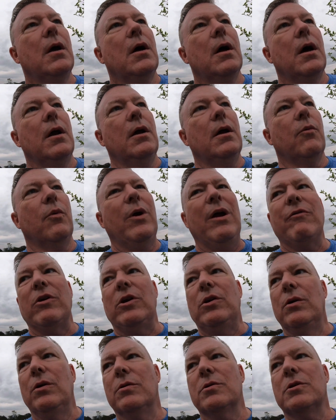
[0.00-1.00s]
We have a
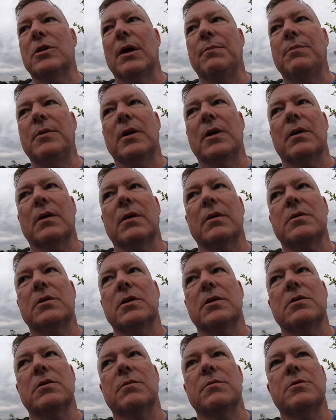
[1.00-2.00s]
huge septic
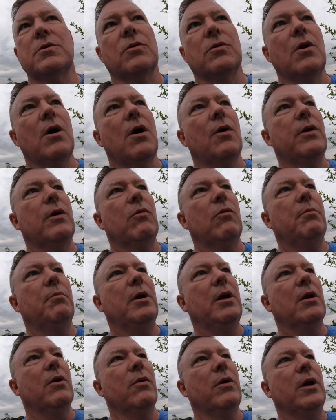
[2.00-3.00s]
system, so no, there would
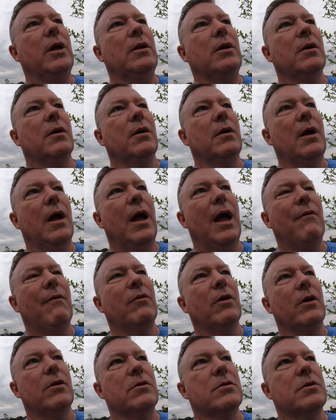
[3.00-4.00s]
be no need to have
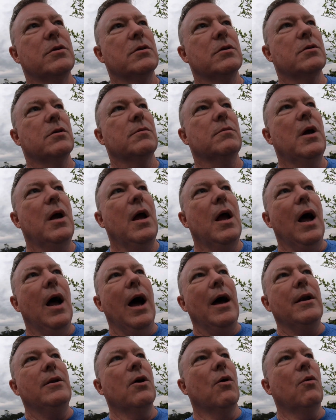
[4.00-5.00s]
another system.
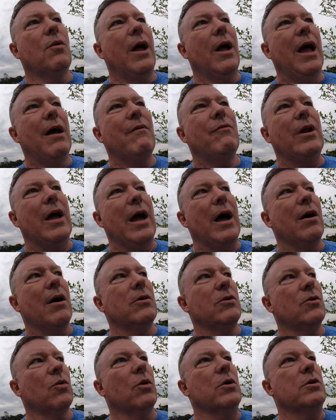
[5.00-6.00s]
I don't have an
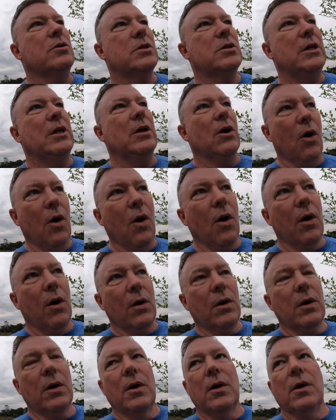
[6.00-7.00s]
outdoor
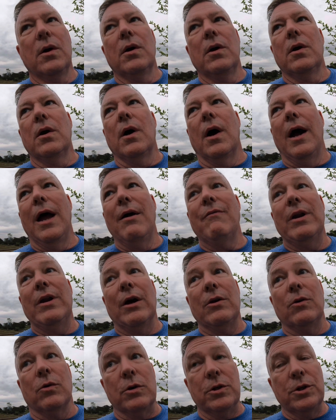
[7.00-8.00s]
CR. I have an
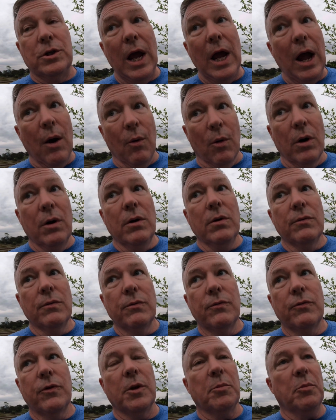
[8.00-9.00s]
outdoor shower
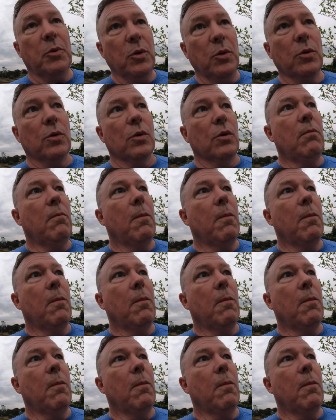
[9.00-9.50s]
for the pool,